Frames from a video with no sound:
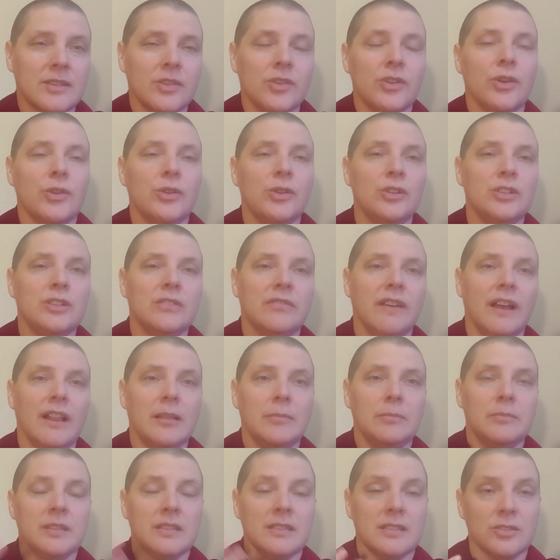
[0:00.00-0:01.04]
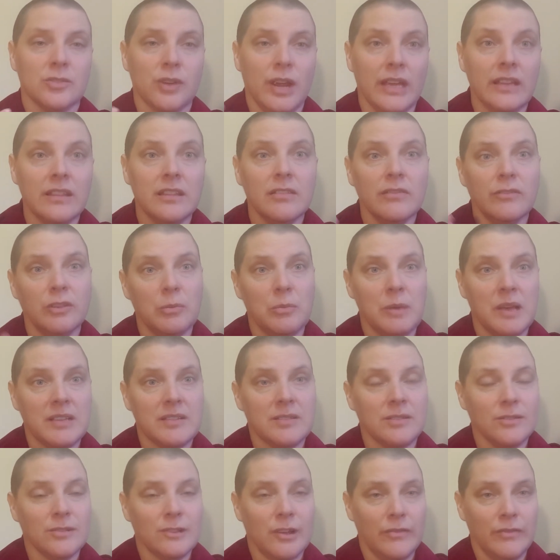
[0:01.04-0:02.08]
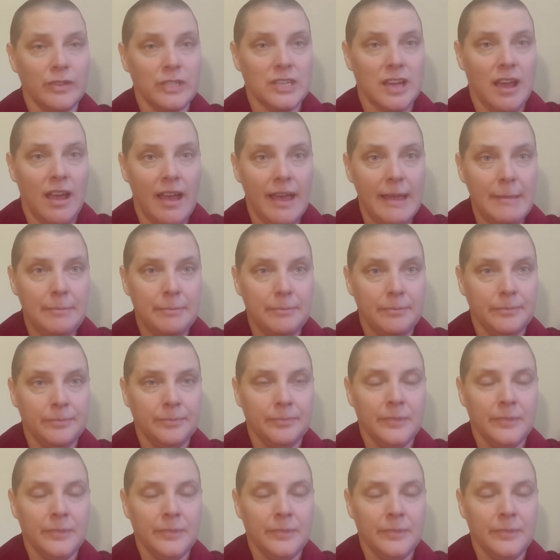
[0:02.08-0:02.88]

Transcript: You develop the strength of your muscles over time.